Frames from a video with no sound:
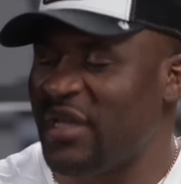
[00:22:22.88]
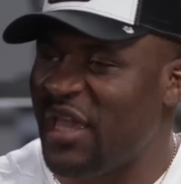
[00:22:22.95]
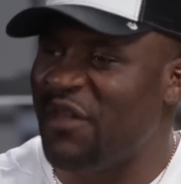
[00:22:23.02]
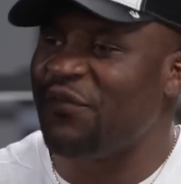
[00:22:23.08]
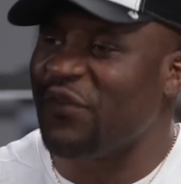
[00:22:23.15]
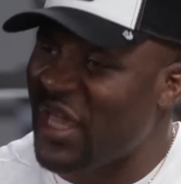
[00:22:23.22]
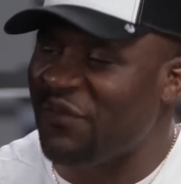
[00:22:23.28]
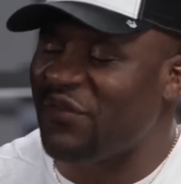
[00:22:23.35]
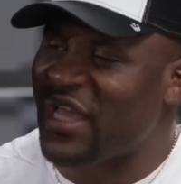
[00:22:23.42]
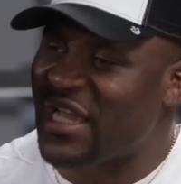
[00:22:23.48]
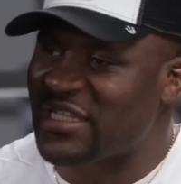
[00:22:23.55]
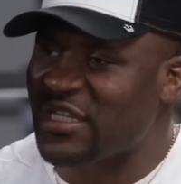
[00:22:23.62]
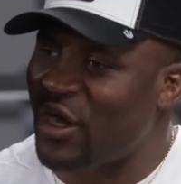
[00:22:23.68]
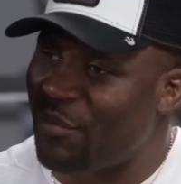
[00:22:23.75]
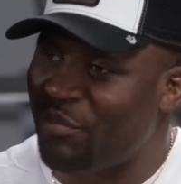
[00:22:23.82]
How? If, if
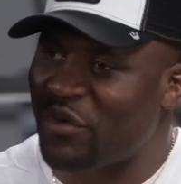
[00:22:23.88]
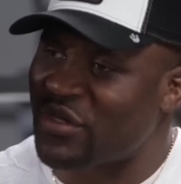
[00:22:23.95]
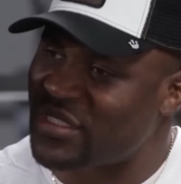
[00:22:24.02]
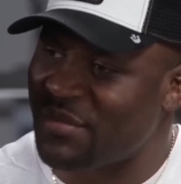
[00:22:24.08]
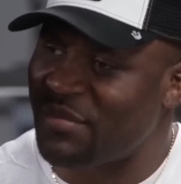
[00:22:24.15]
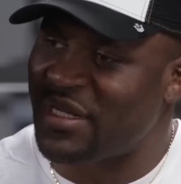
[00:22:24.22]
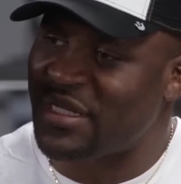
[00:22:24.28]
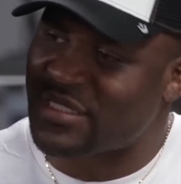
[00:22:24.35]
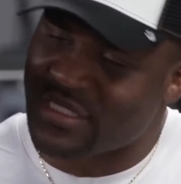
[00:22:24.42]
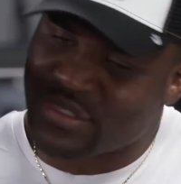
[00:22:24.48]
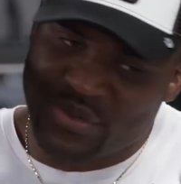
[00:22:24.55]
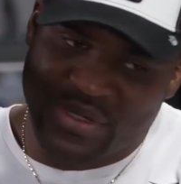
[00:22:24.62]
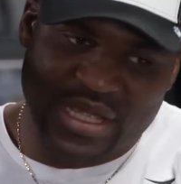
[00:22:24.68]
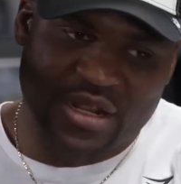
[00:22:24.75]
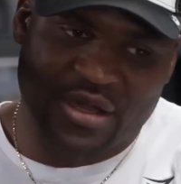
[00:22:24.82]
there's a possibility
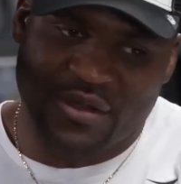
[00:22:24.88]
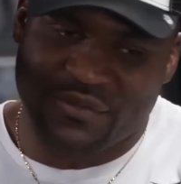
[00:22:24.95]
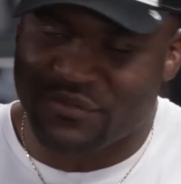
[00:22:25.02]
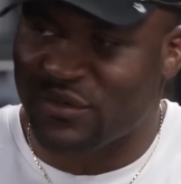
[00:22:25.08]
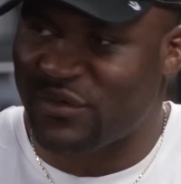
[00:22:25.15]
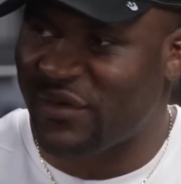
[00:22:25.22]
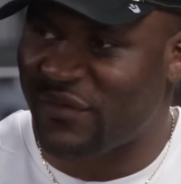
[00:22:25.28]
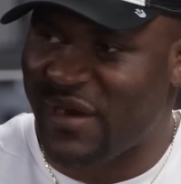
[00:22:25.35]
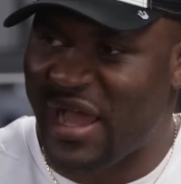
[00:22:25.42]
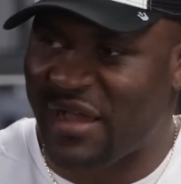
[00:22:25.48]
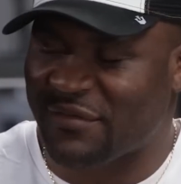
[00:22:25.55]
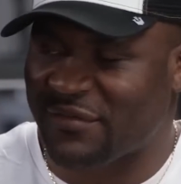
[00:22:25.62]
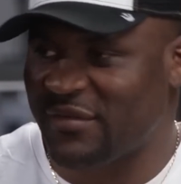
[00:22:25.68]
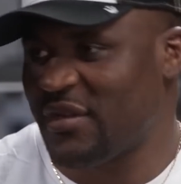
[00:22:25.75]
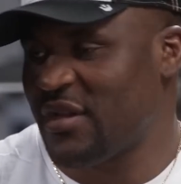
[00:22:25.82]
to get off to the
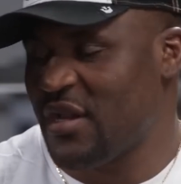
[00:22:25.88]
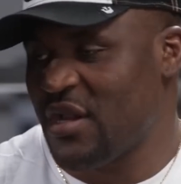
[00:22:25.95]
raft,